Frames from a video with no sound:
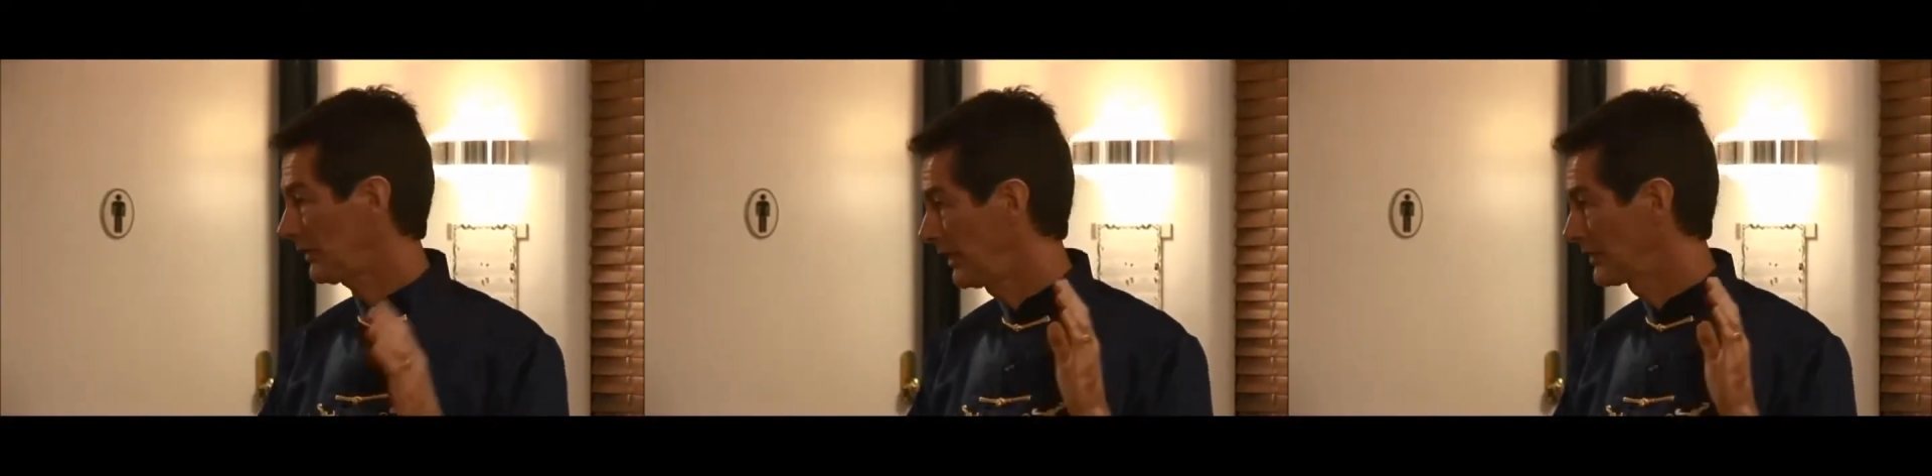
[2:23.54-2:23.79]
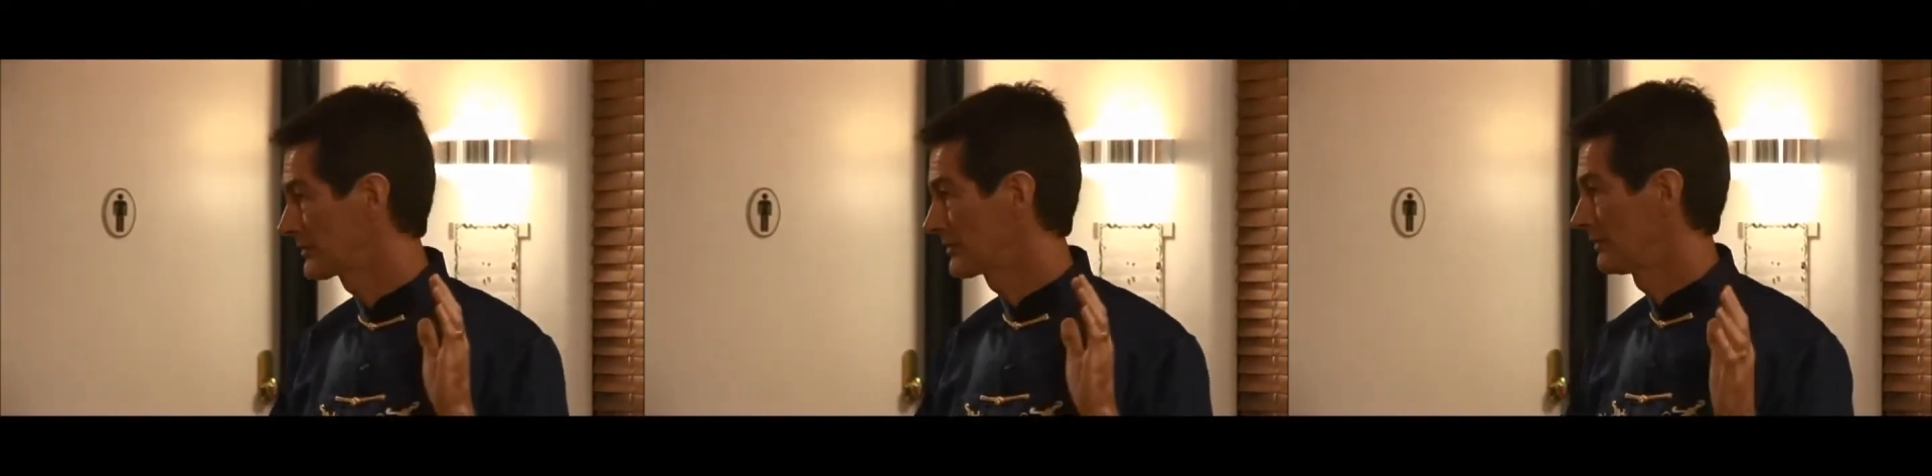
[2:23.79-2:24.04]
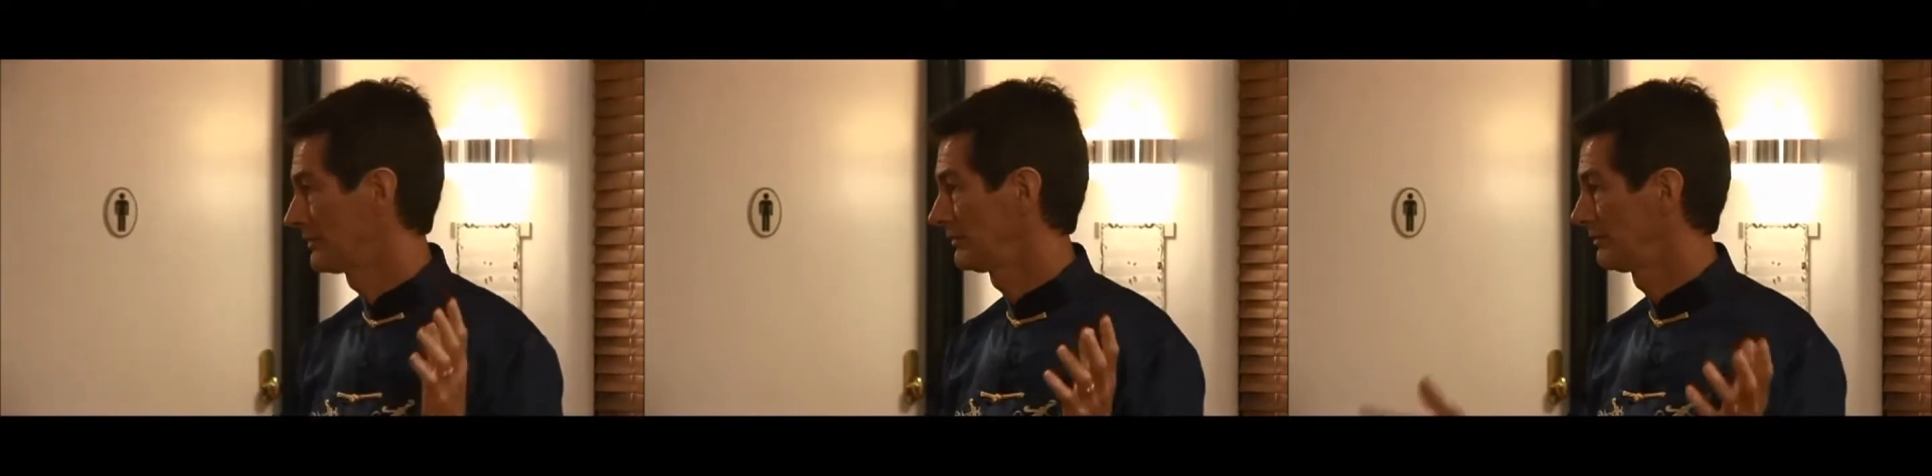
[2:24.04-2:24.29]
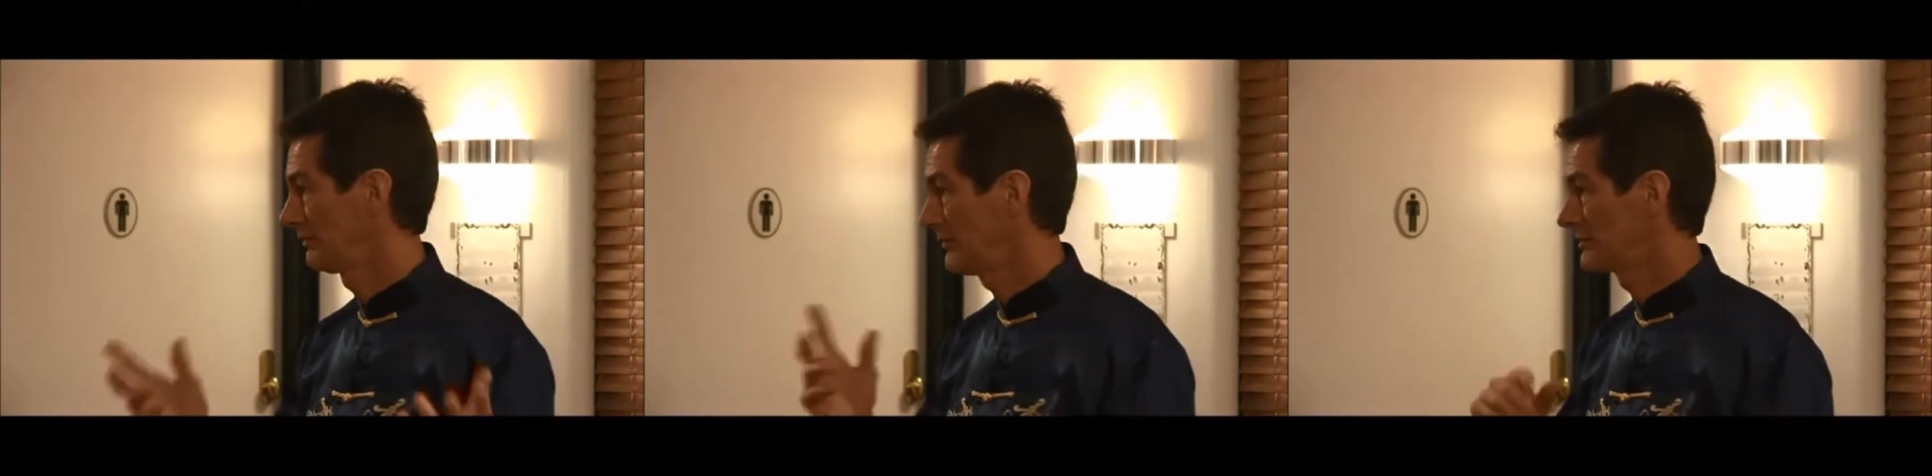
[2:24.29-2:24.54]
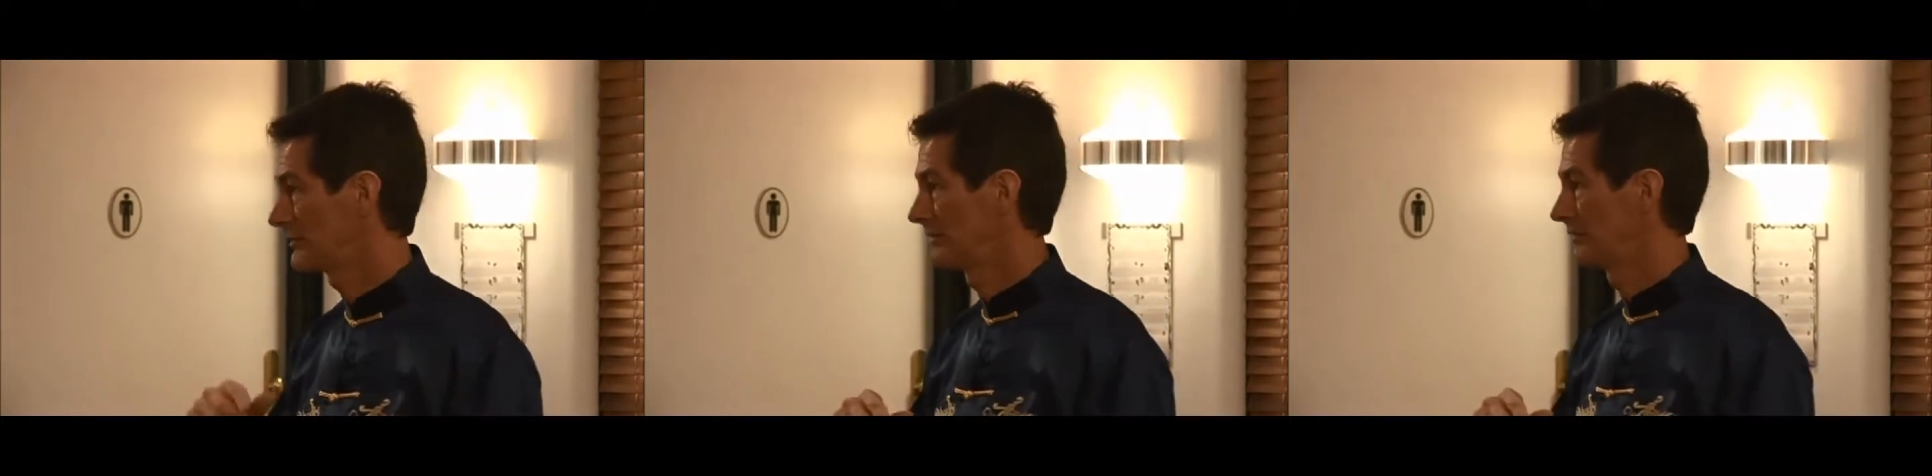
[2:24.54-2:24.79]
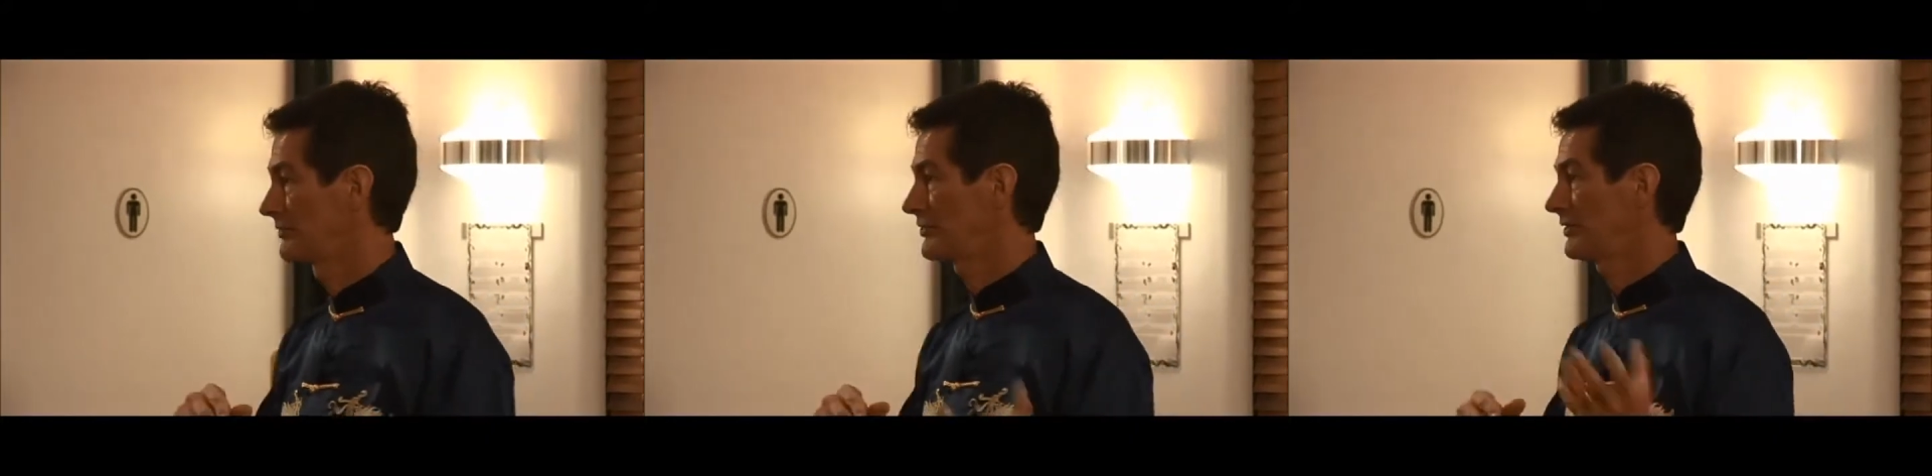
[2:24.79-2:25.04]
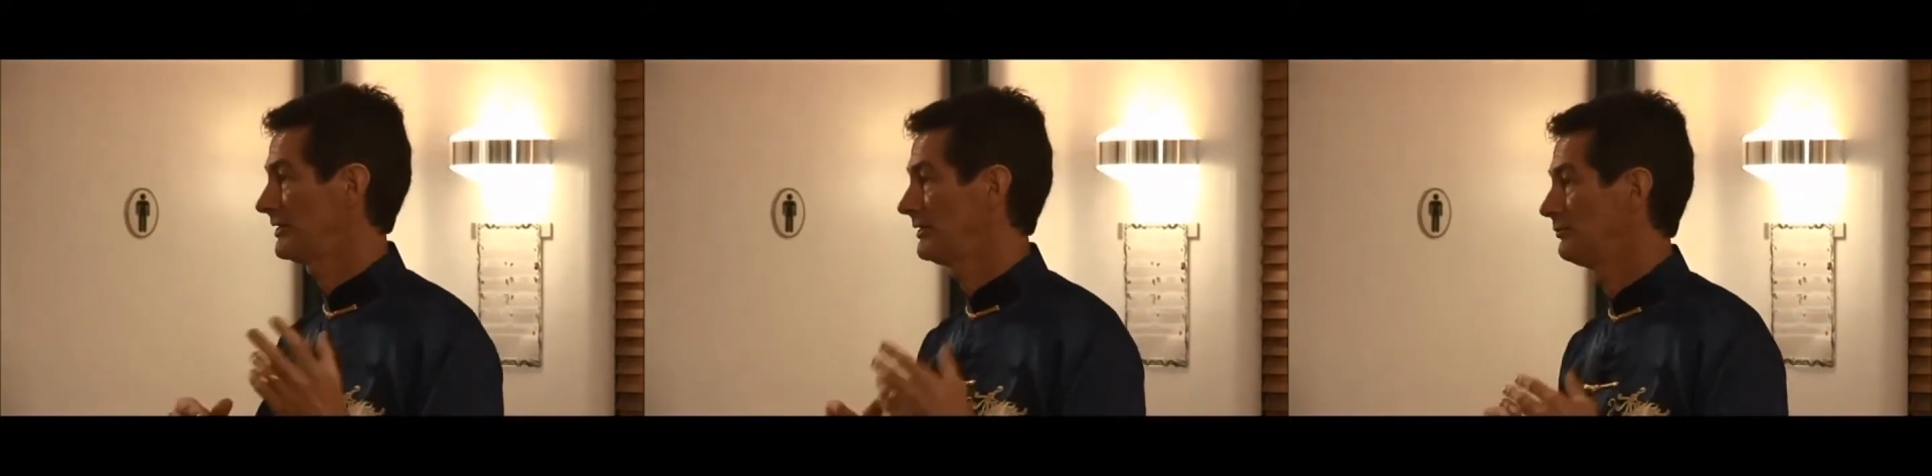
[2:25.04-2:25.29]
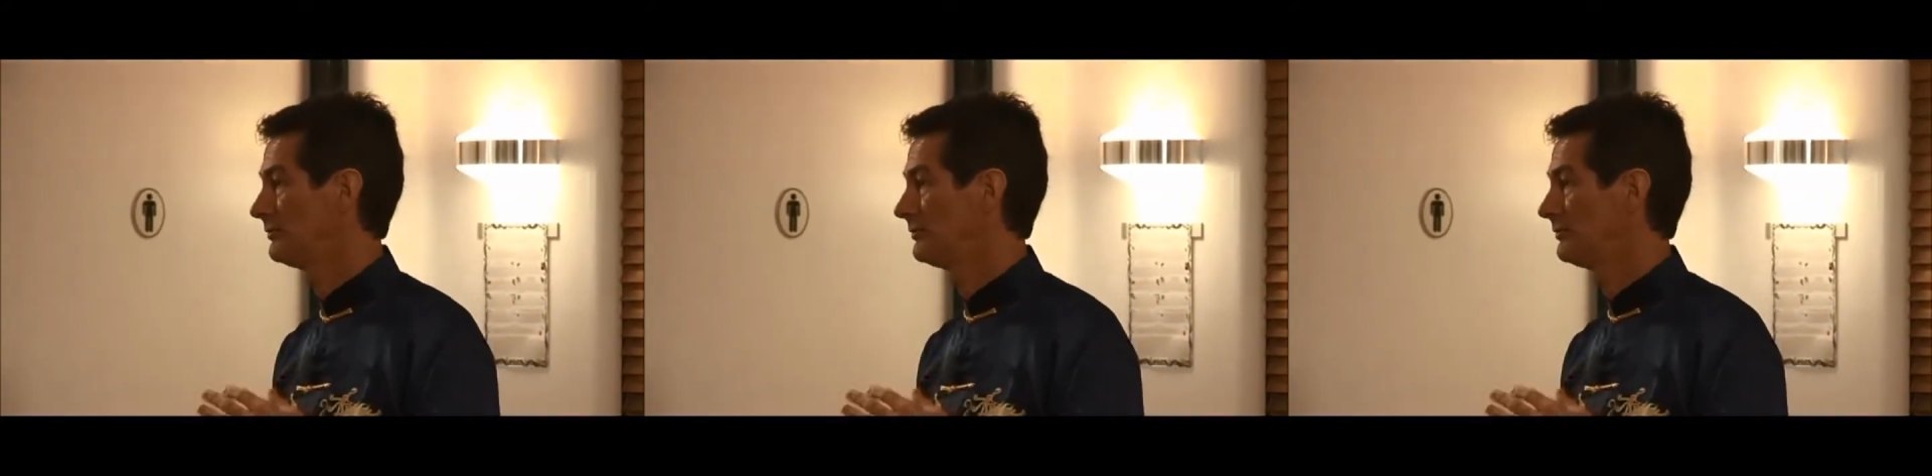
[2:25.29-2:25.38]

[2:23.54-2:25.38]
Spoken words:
external, internal Qi,